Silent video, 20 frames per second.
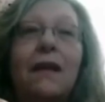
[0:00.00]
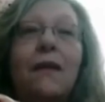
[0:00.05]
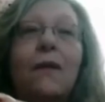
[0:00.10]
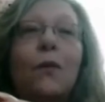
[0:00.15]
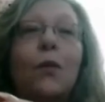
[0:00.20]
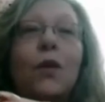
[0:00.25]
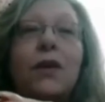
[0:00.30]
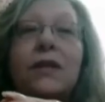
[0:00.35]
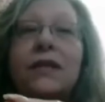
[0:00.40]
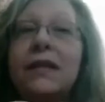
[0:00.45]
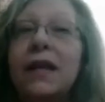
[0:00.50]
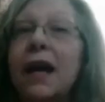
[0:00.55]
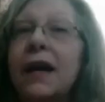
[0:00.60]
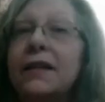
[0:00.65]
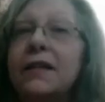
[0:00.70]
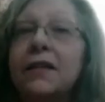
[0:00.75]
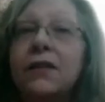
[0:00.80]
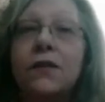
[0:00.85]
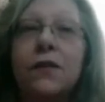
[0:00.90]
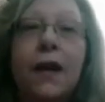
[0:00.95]
What
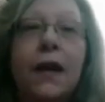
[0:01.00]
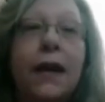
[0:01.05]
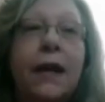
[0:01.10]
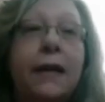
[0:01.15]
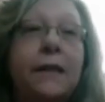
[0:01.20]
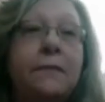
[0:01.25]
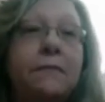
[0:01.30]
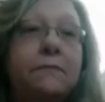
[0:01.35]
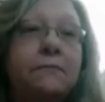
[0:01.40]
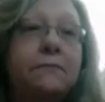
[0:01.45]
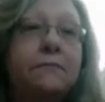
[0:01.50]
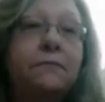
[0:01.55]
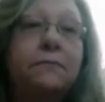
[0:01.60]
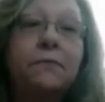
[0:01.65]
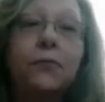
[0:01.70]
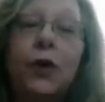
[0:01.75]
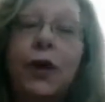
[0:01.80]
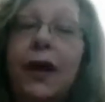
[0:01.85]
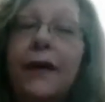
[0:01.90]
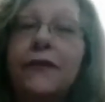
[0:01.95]
size thread?
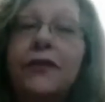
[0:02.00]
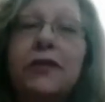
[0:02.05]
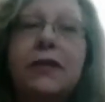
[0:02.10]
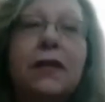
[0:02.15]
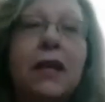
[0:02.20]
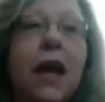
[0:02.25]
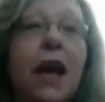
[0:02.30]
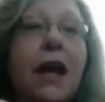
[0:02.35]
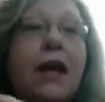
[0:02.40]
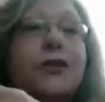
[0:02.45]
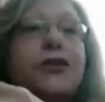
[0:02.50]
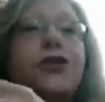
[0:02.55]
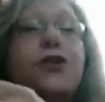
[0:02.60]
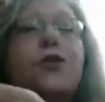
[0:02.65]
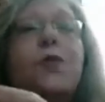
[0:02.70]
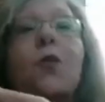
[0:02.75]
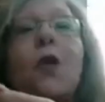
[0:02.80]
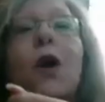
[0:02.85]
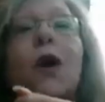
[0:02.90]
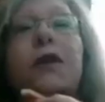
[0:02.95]
Whatever size
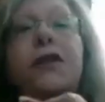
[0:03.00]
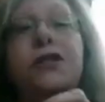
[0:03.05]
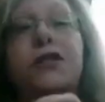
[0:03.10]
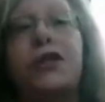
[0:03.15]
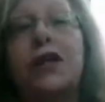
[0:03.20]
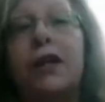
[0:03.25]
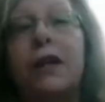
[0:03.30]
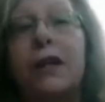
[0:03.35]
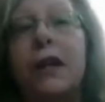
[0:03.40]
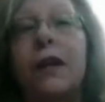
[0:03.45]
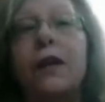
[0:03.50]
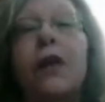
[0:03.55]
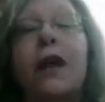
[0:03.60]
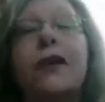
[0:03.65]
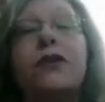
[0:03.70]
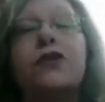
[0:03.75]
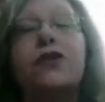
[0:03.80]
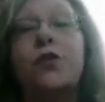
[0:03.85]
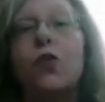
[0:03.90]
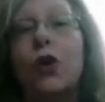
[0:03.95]
you want, Jillian.
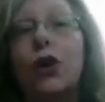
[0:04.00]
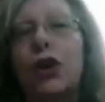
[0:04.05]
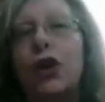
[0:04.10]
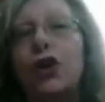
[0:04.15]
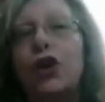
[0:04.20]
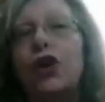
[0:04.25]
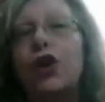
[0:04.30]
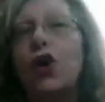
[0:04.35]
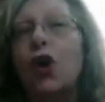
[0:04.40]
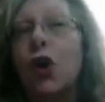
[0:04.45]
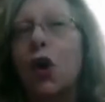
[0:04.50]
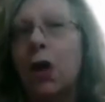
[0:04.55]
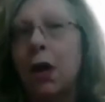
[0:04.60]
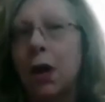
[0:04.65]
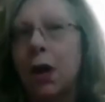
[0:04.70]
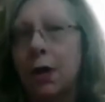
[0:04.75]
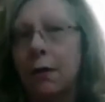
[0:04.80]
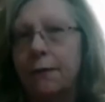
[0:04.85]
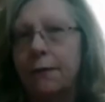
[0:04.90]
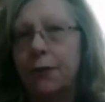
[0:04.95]
It's what you're
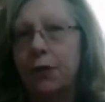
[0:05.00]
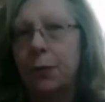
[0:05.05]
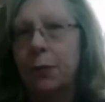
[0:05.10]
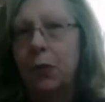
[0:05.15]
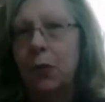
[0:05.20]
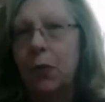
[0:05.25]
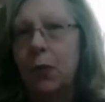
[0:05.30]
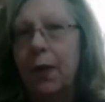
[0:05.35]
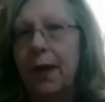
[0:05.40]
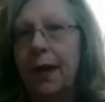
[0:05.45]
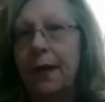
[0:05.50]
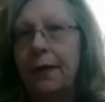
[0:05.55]
comfortable with.